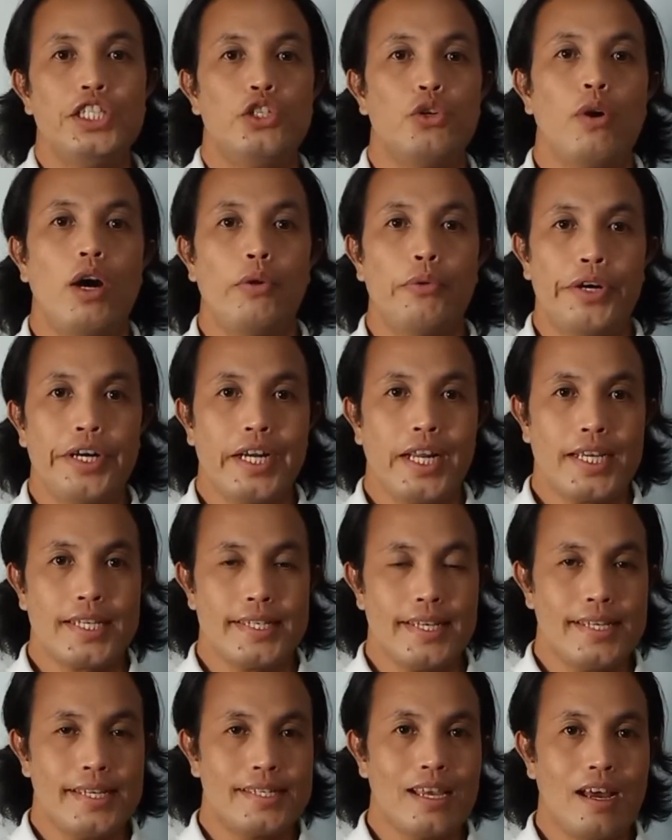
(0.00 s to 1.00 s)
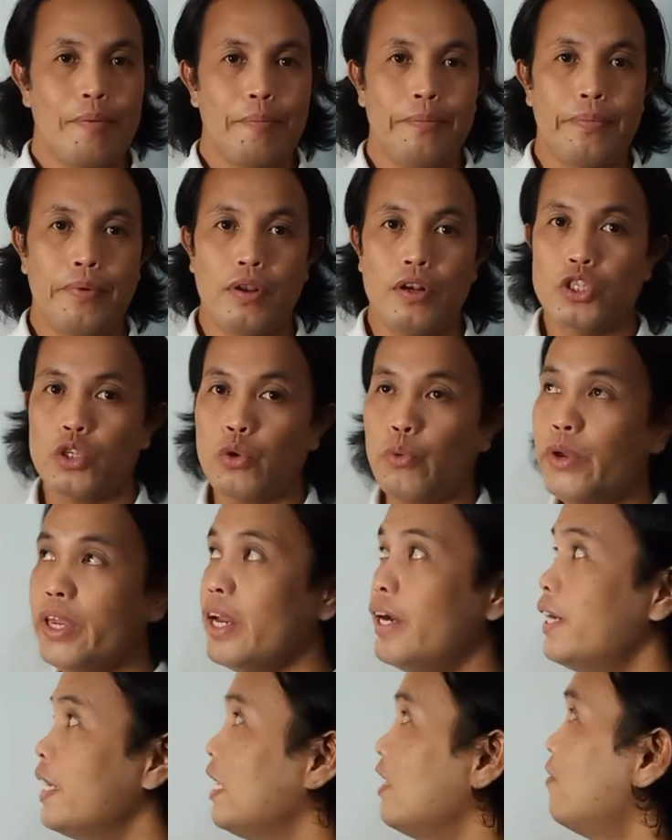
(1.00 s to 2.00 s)
to our next example. So we
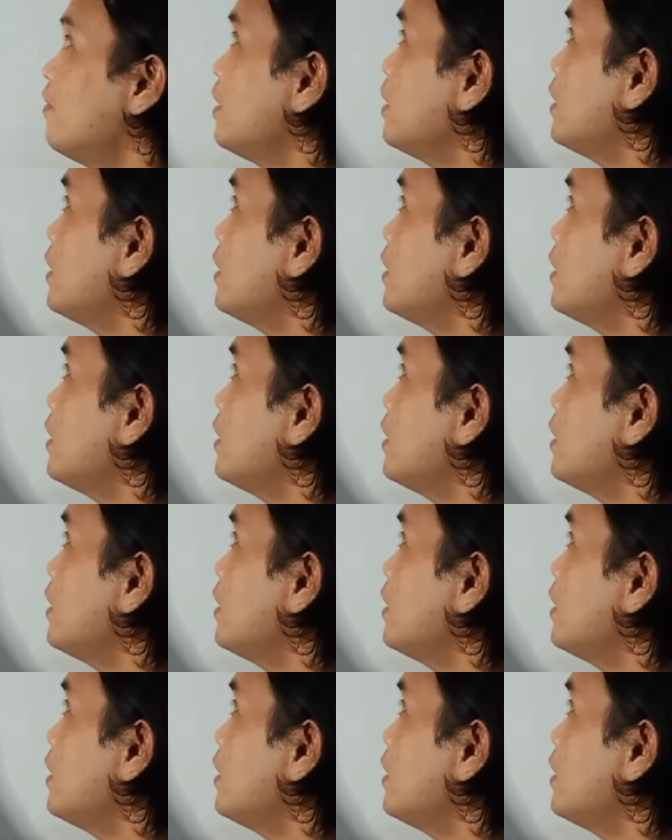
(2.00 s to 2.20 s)
are given